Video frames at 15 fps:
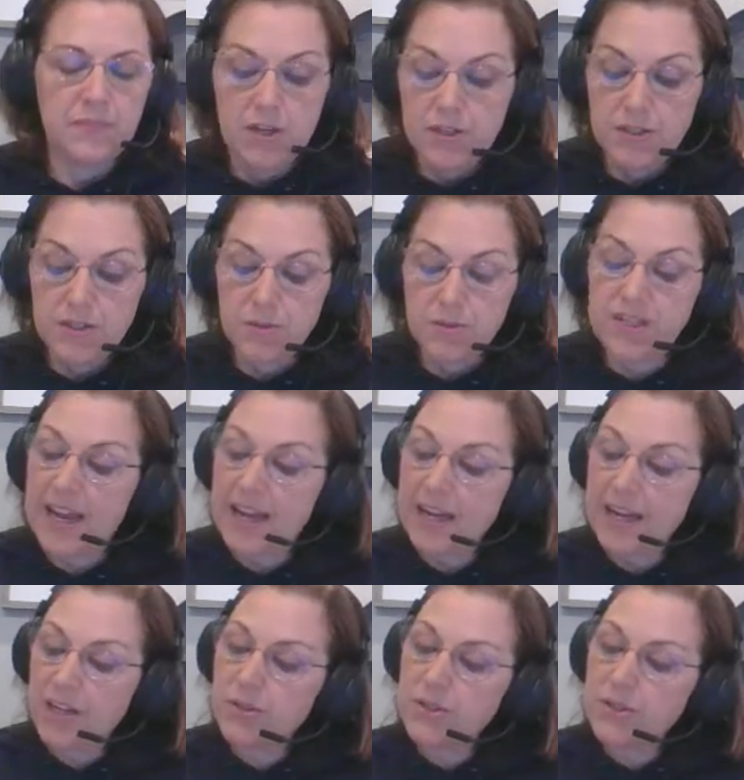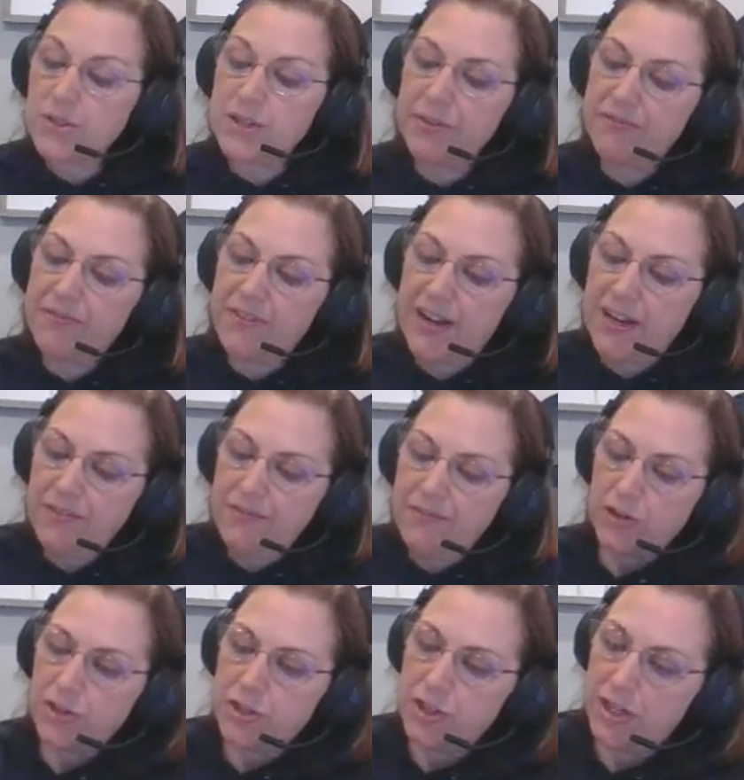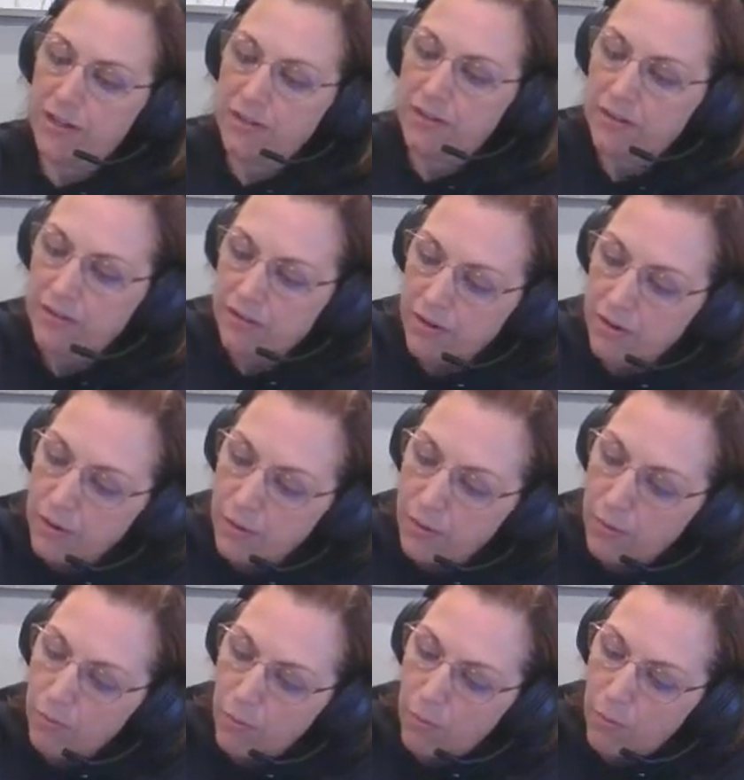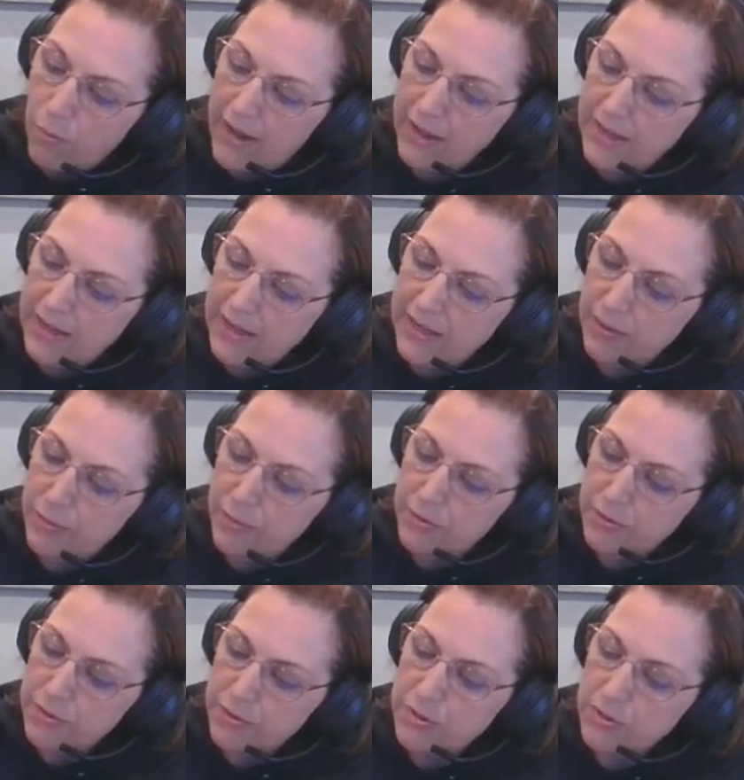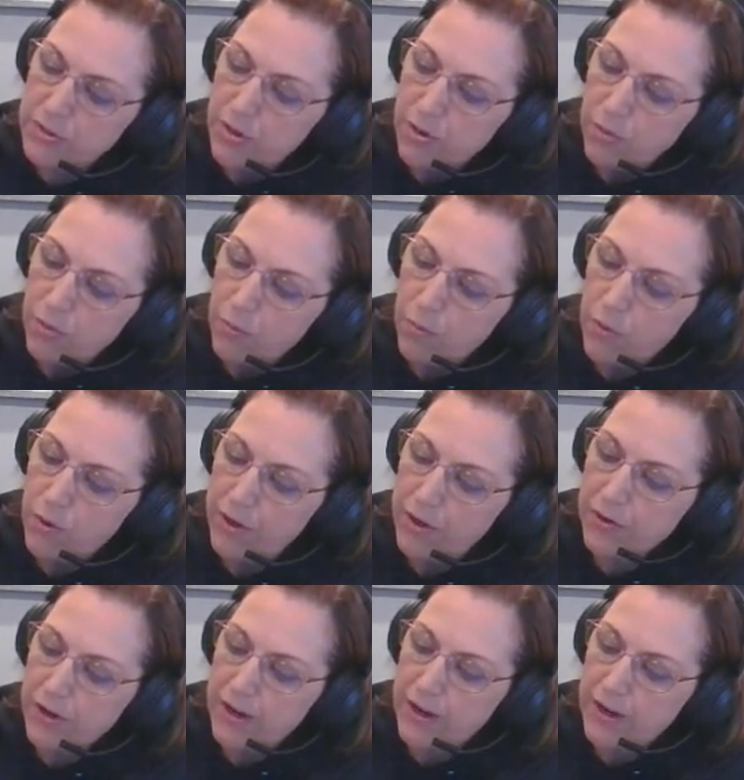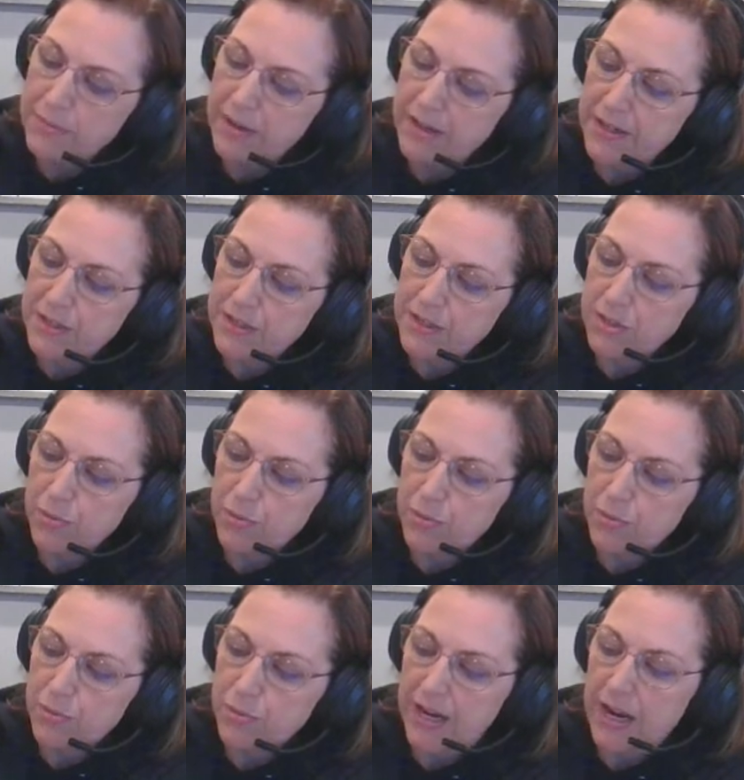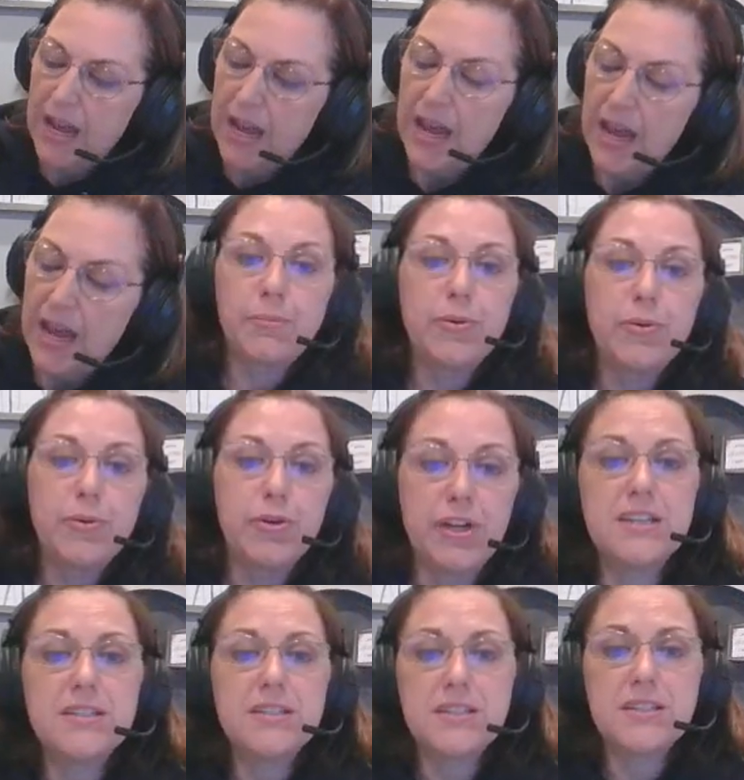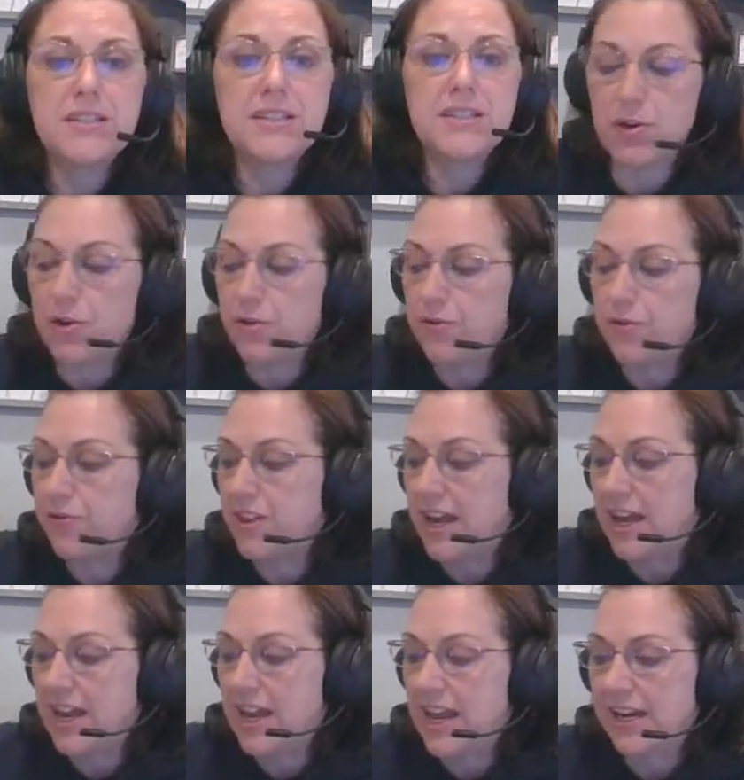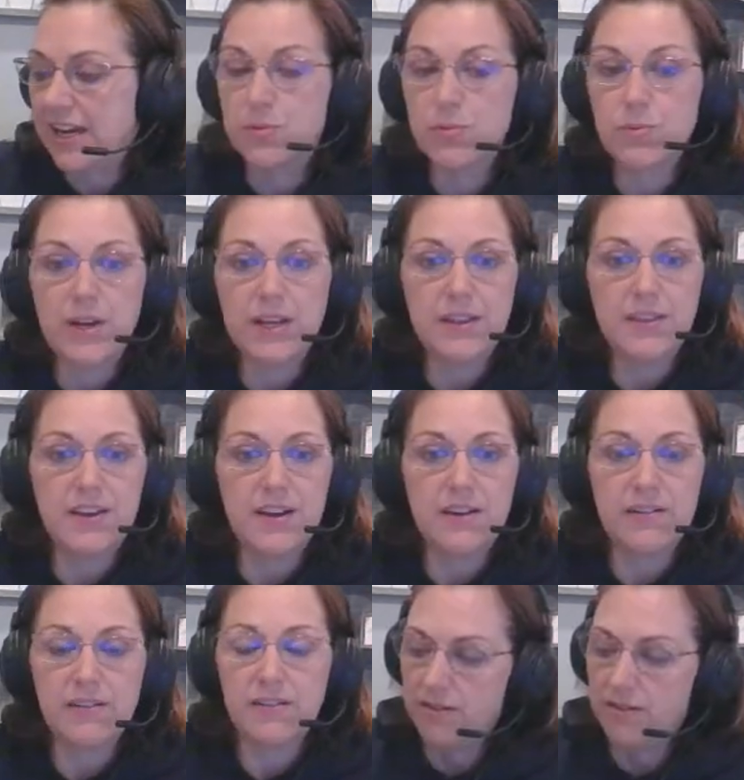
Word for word: So take your simplified function, y equals one over x minus three, and put in a zero for that x right there.